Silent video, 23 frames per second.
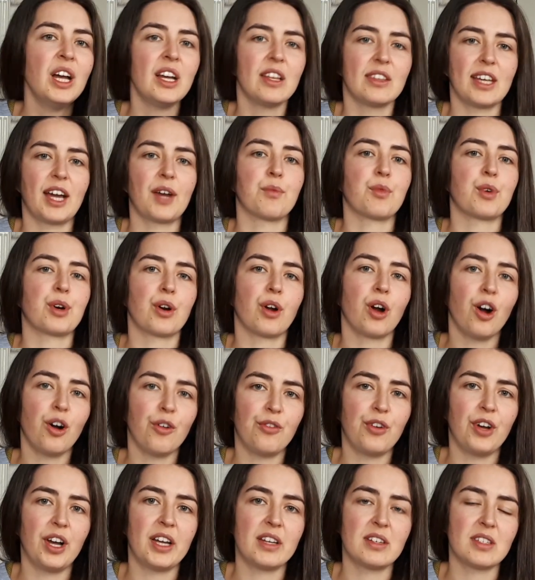that were
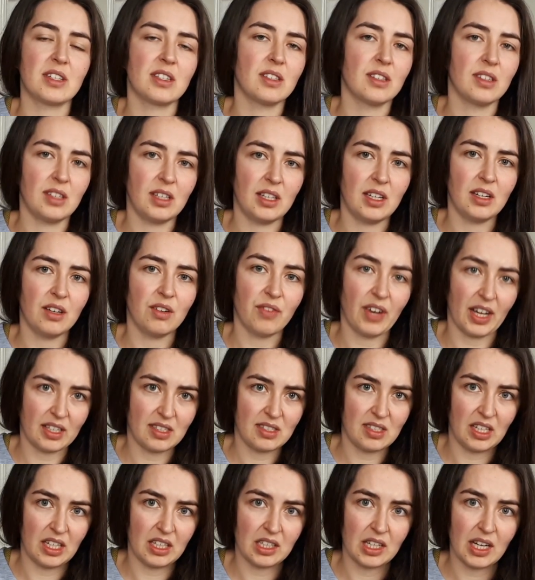offered the
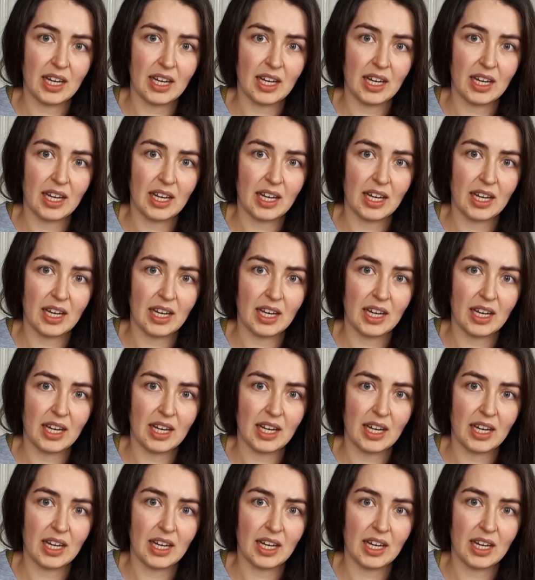vaccine.